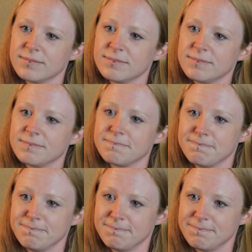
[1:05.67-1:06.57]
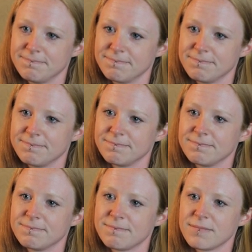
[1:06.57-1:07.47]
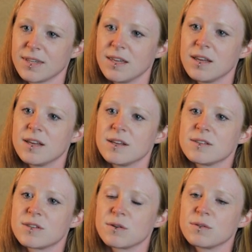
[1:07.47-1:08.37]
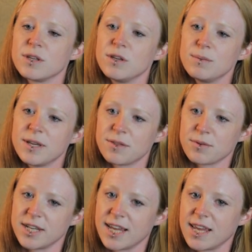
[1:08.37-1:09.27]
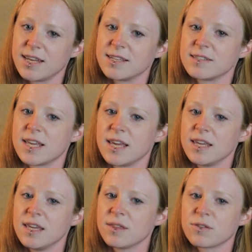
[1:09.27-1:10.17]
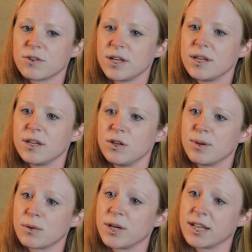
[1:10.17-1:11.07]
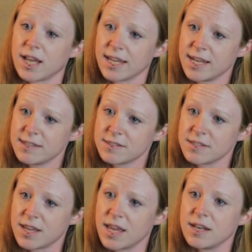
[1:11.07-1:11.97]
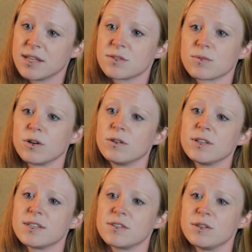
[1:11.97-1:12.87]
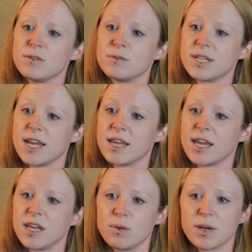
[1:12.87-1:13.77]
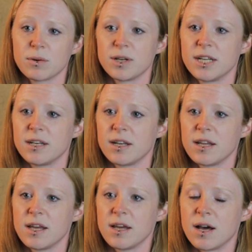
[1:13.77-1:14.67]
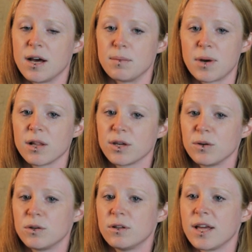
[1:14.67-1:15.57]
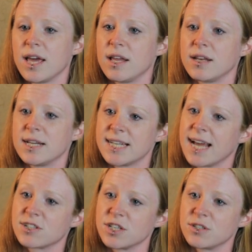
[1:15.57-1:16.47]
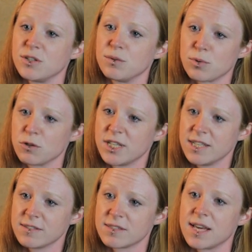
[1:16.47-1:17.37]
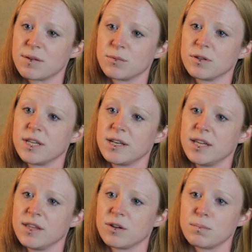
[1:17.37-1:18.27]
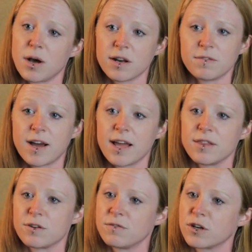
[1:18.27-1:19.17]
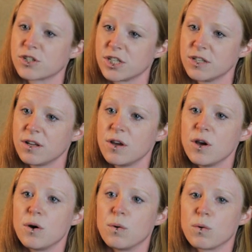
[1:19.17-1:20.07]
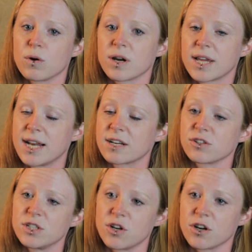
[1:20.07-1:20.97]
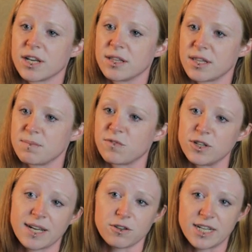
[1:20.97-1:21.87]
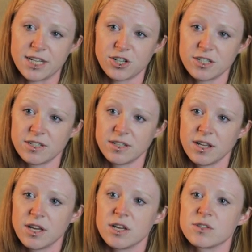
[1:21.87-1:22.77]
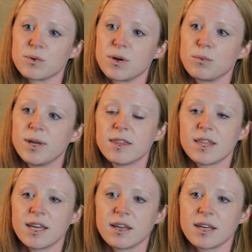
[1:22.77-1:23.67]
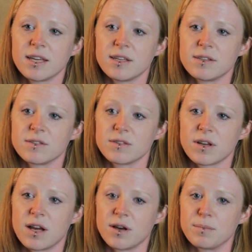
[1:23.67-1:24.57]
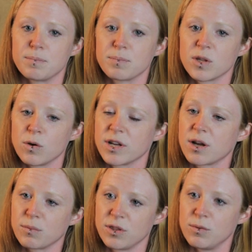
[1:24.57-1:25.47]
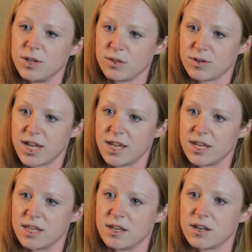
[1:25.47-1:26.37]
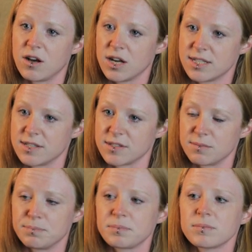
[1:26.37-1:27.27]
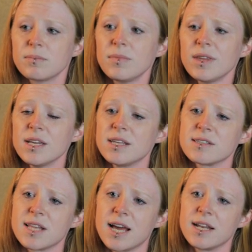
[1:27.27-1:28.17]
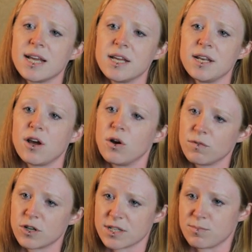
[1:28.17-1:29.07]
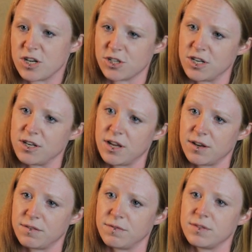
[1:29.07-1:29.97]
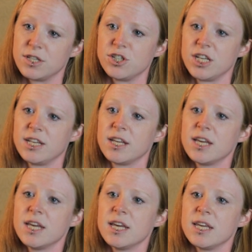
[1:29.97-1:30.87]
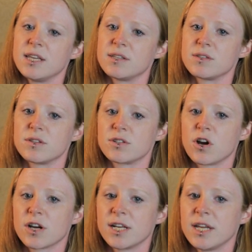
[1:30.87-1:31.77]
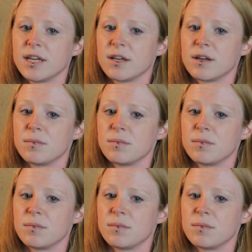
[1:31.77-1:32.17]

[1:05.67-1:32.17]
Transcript: gene. What is the role of that gene in autism? So the UBE3A is a E3 ubiquitin ligase, and its role is to take a ubiquitin uh, molecule and attach it to proteins that will then either modify their function or can actually target them for degradation. So what we think is um, going on with UBE3A in autism is that an overexpression of the gene is targeting